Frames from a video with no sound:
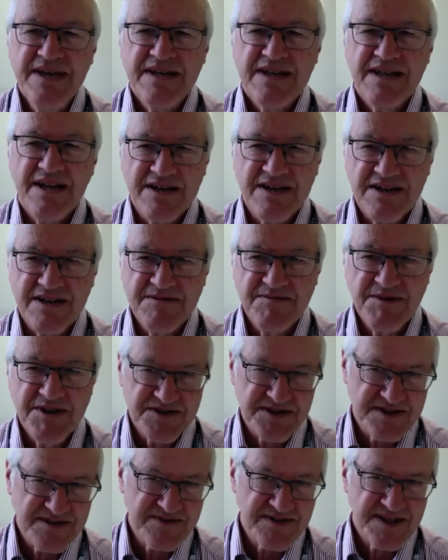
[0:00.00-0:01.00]
Luckily,
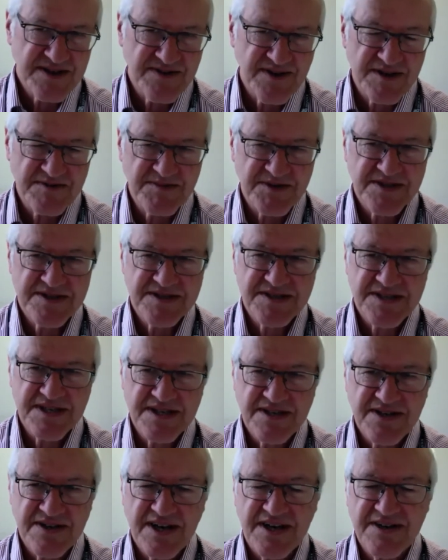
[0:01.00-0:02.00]
most of the eruptions in
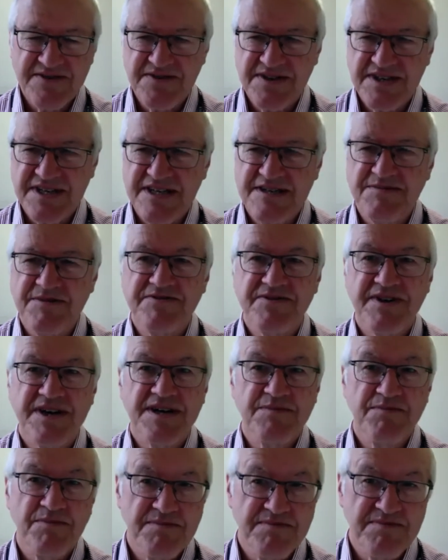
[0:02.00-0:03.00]
our lifetime are
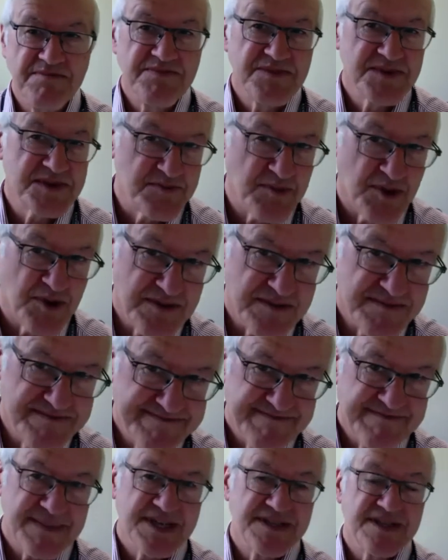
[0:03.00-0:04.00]
very small,
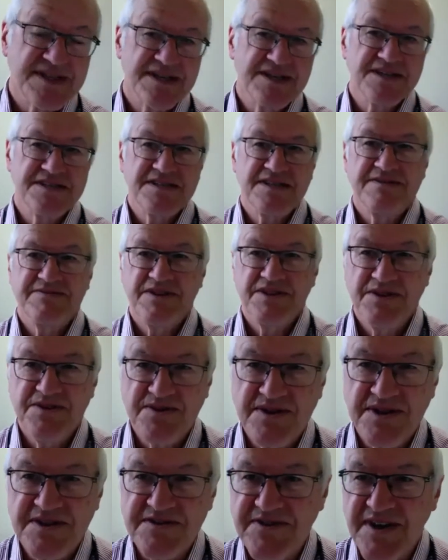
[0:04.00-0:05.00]
and they just have a
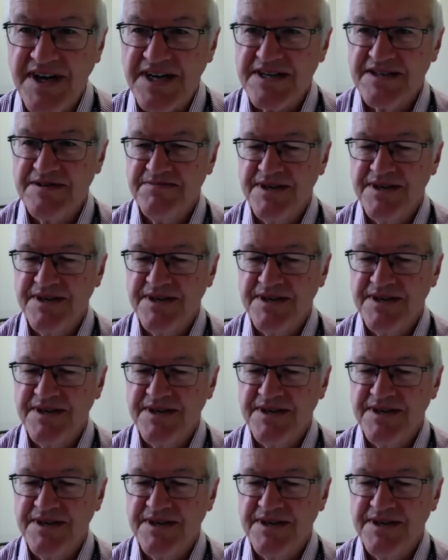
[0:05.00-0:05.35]
local effect.